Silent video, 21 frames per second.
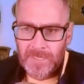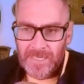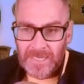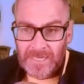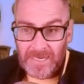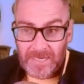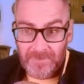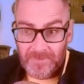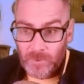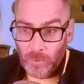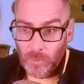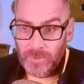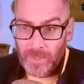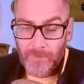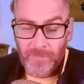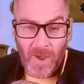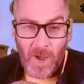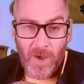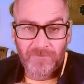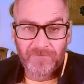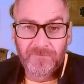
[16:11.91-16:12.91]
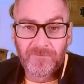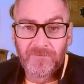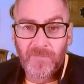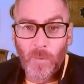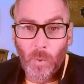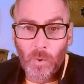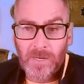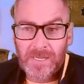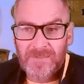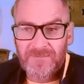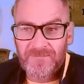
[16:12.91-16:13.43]
And he threw the ball
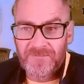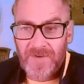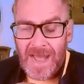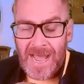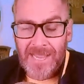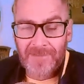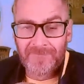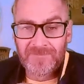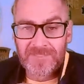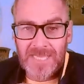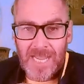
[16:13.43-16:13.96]
45